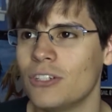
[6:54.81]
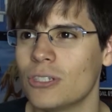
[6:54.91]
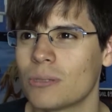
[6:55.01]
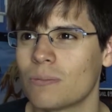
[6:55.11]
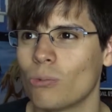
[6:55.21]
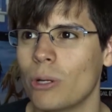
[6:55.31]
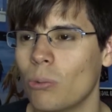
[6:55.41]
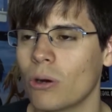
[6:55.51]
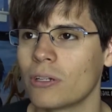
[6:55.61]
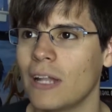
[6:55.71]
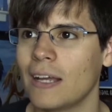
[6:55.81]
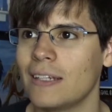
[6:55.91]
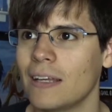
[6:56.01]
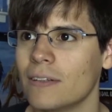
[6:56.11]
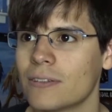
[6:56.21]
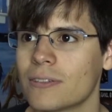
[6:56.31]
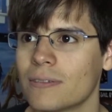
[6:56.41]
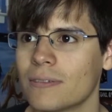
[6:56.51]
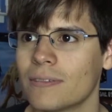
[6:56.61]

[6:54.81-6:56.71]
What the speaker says: just reworked Ninetales.